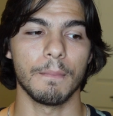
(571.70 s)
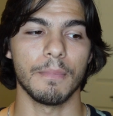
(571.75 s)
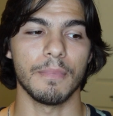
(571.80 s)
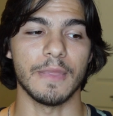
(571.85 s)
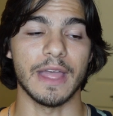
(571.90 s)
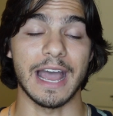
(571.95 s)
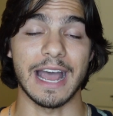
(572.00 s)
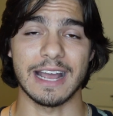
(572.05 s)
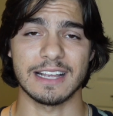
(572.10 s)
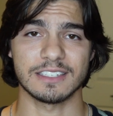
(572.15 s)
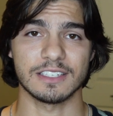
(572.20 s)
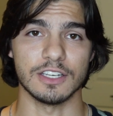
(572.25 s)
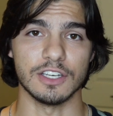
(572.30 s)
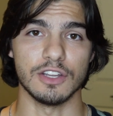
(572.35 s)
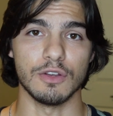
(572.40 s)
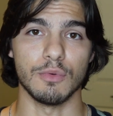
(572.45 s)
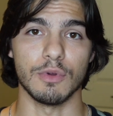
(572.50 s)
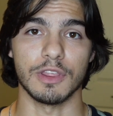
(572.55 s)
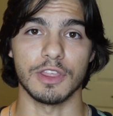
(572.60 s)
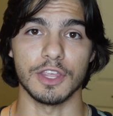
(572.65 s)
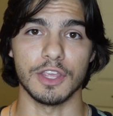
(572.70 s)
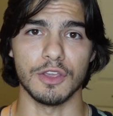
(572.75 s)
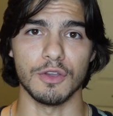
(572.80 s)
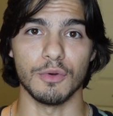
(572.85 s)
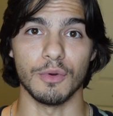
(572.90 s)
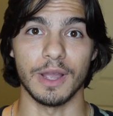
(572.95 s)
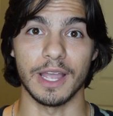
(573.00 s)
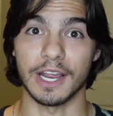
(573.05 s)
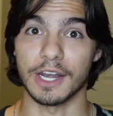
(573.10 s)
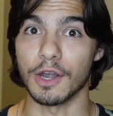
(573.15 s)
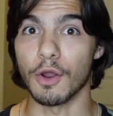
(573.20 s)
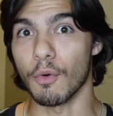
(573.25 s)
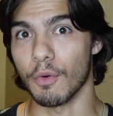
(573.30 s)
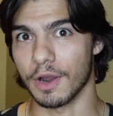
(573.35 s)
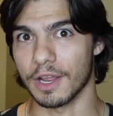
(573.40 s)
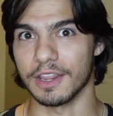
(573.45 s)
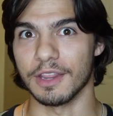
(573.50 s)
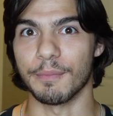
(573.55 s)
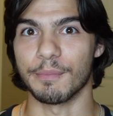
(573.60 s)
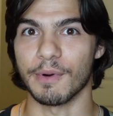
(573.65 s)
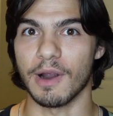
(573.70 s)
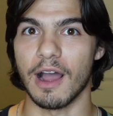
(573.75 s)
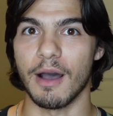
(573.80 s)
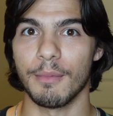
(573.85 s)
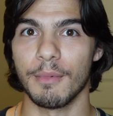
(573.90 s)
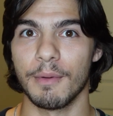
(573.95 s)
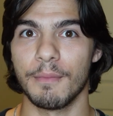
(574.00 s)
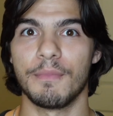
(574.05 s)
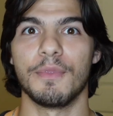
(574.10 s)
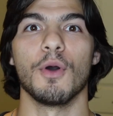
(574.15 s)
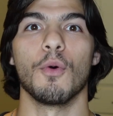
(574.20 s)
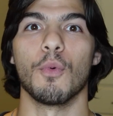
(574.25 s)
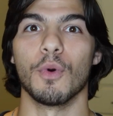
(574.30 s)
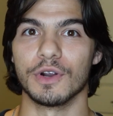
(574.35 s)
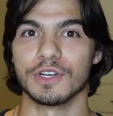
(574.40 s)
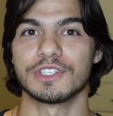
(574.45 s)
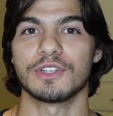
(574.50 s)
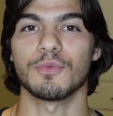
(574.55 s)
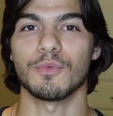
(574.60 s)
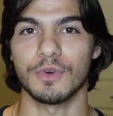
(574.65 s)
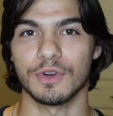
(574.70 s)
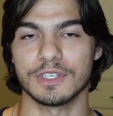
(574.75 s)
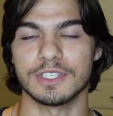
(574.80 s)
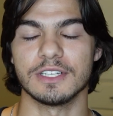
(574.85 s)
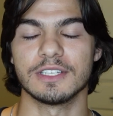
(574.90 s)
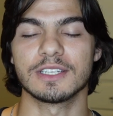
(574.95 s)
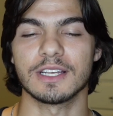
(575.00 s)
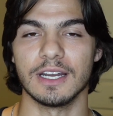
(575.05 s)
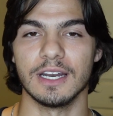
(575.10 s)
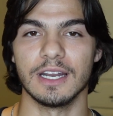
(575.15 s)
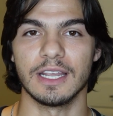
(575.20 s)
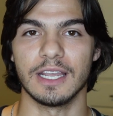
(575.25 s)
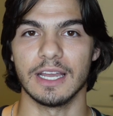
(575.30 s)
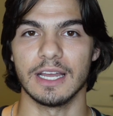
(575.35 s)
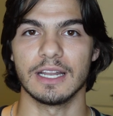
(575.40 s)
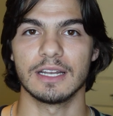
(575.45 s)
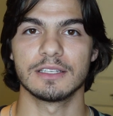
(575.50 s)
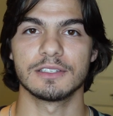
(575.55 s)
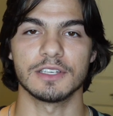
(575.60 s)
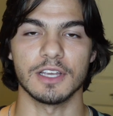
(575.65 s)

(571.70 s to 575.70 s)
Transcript: that has to do with you ignoring the problem, the worse and worse it's going to get.